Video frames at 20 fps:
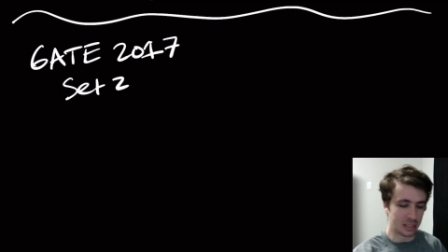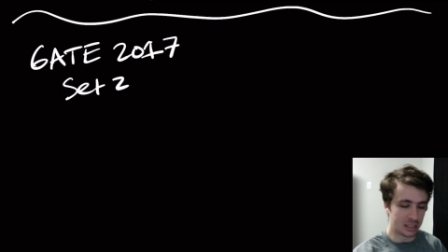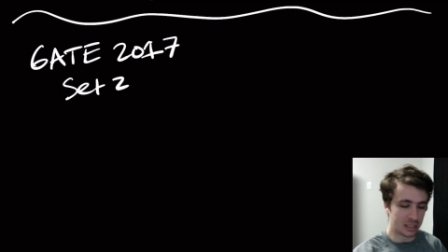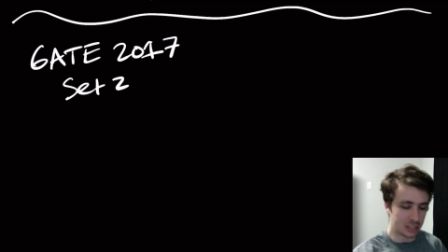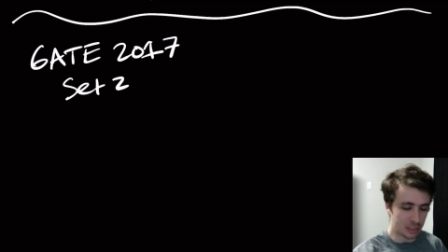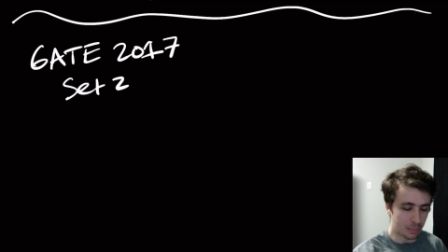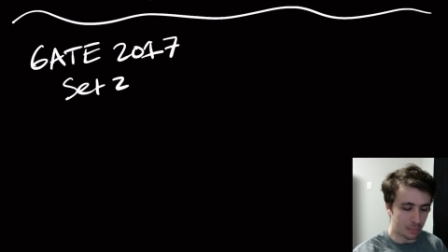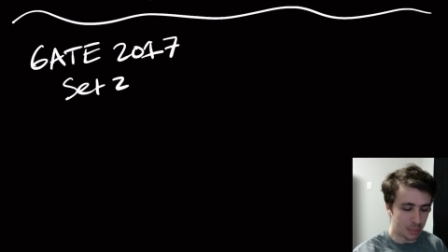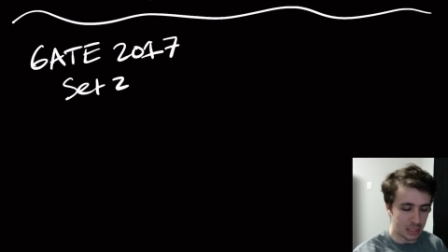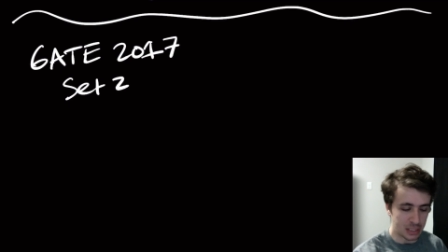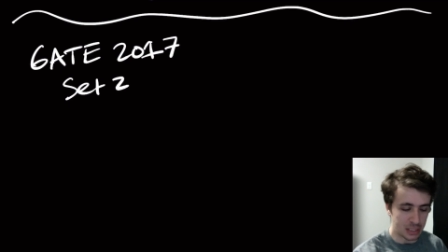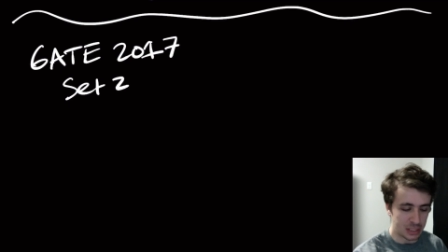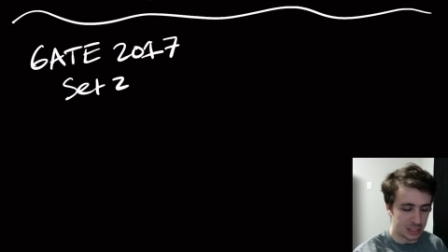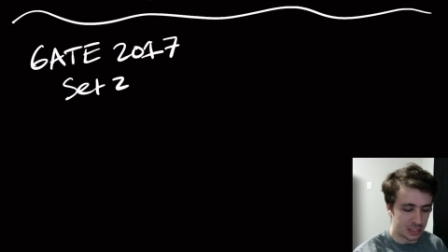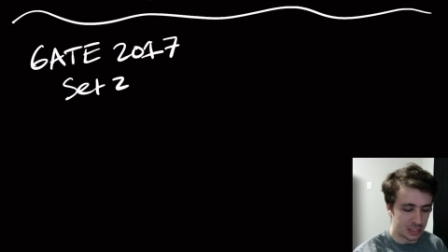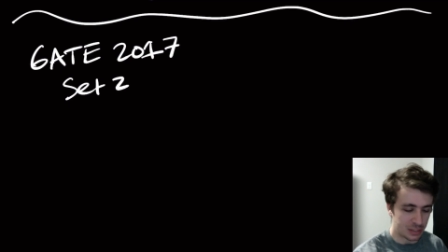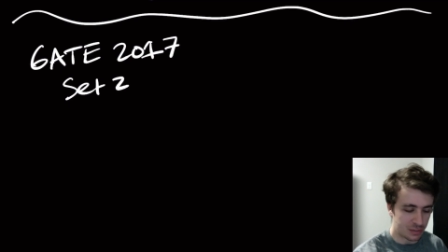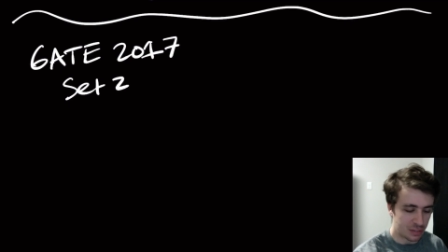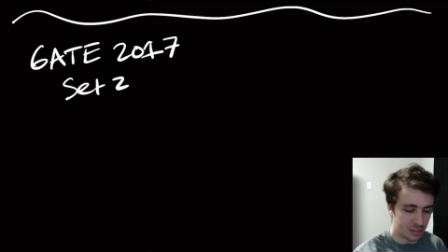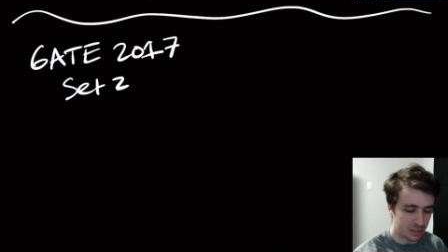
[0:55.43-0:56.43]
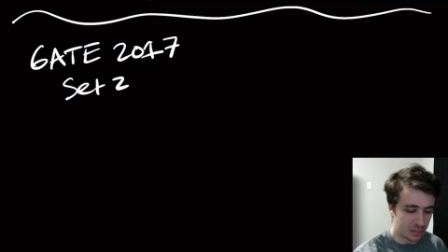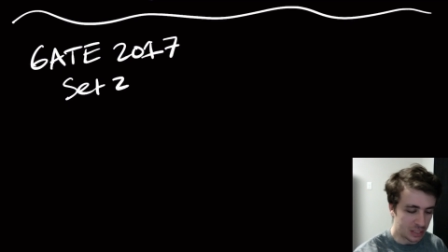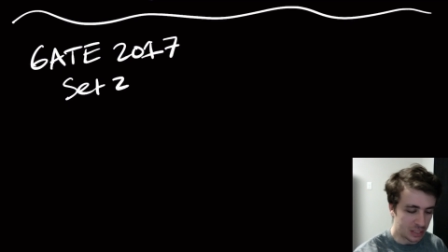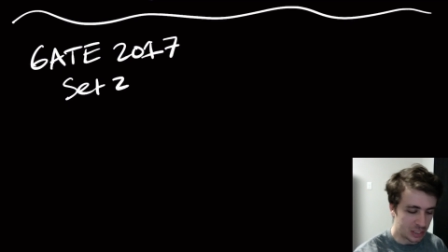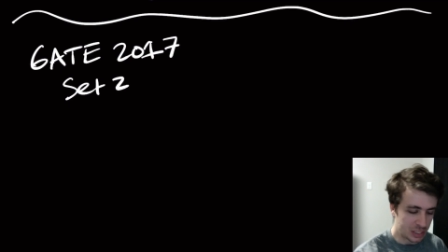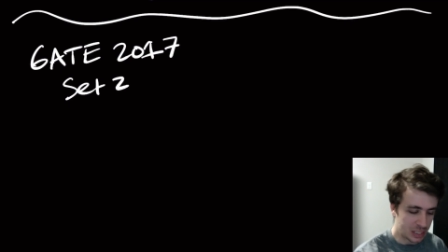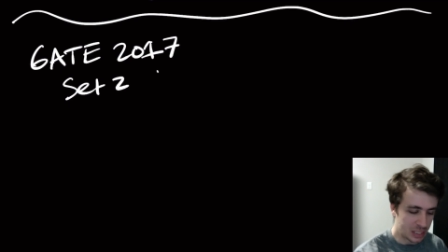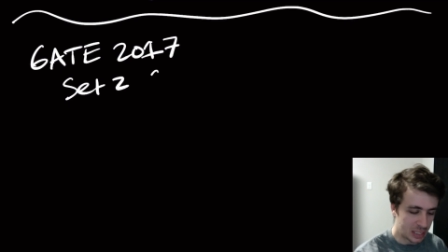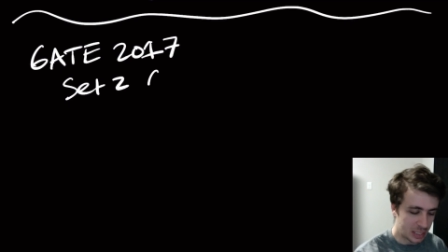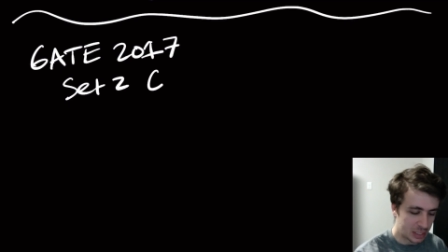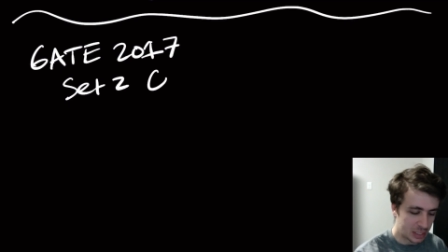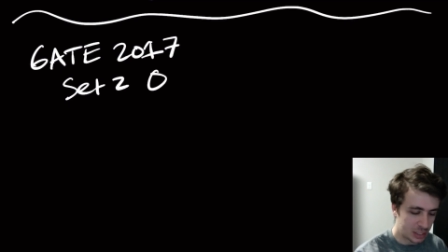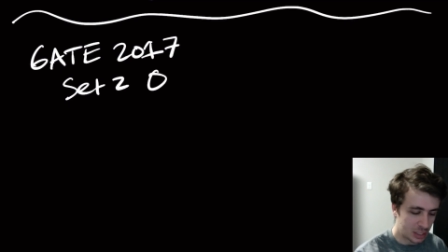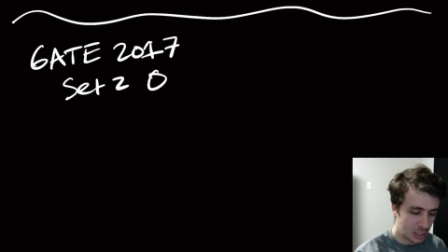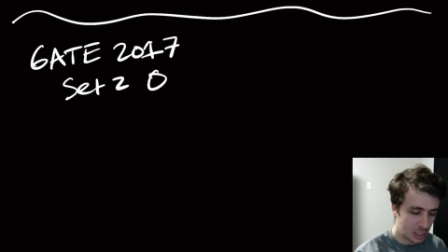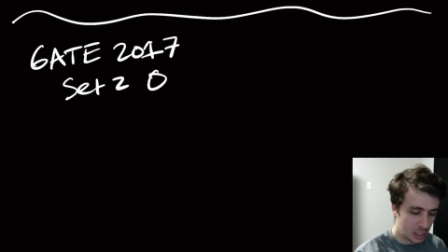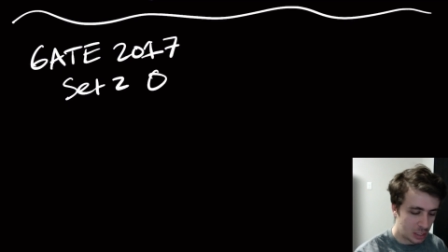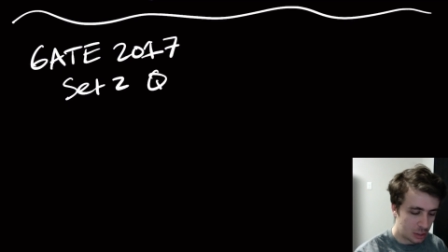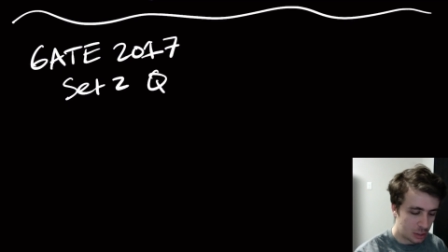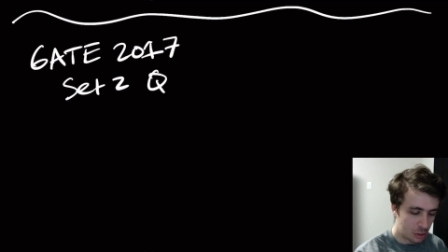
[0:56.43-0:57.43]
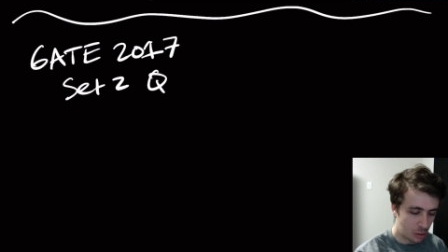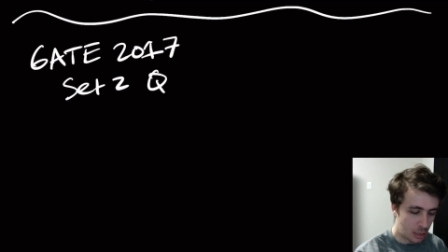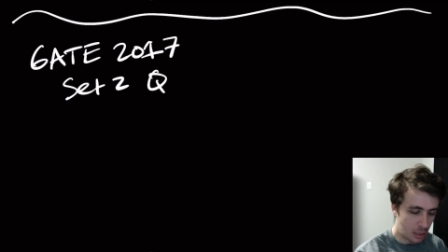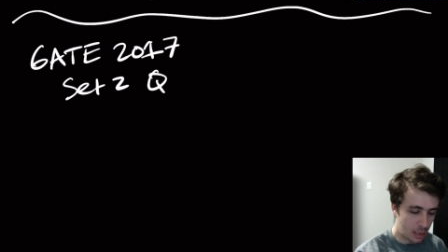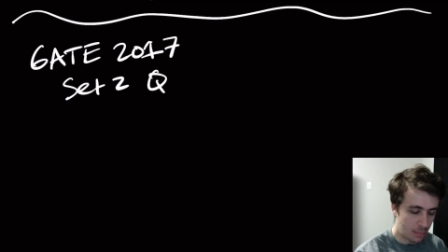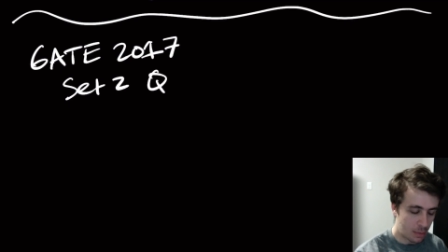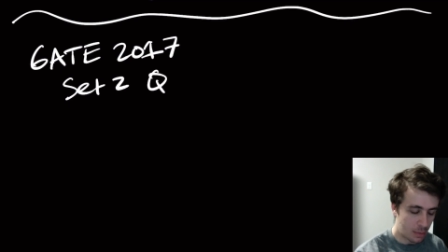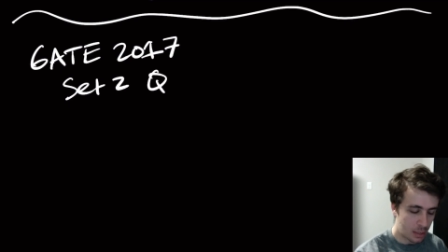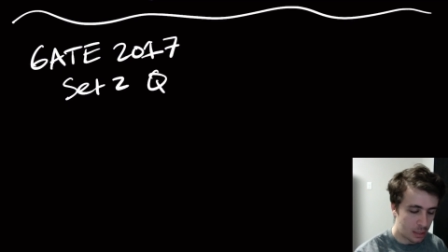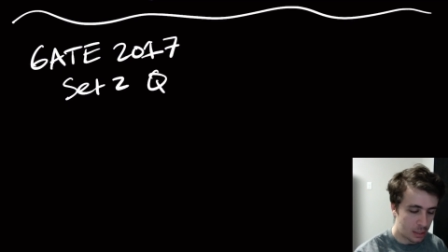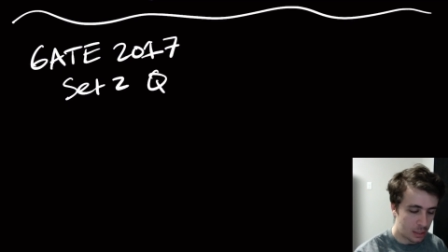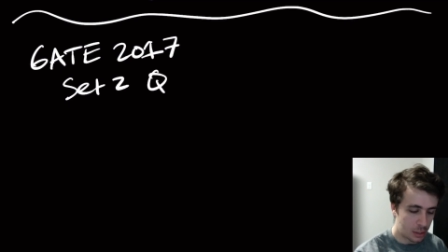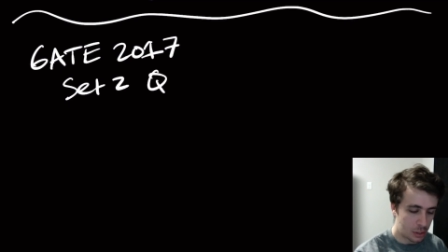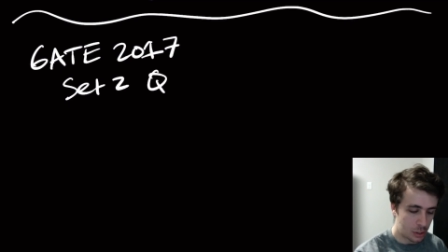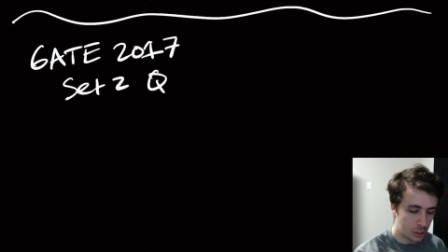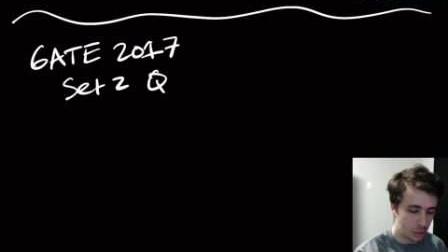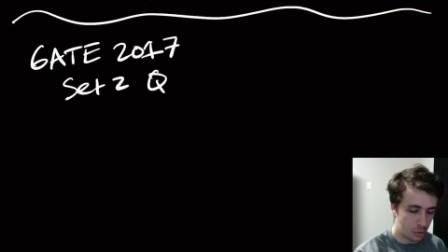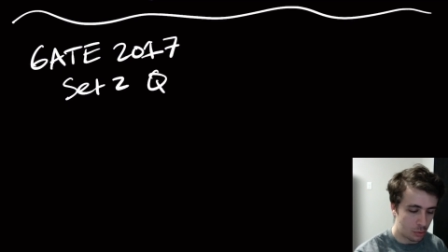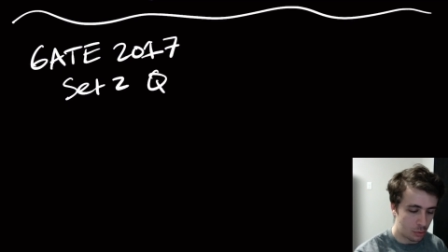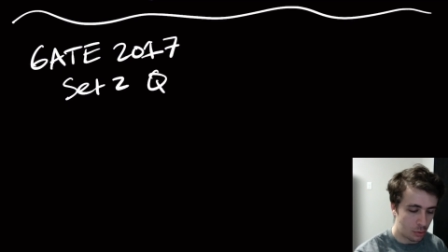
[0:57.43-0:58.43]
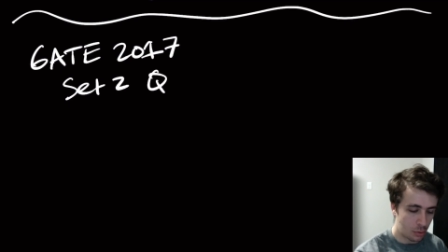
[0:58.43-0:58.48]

some places it's 56 so i'm going to do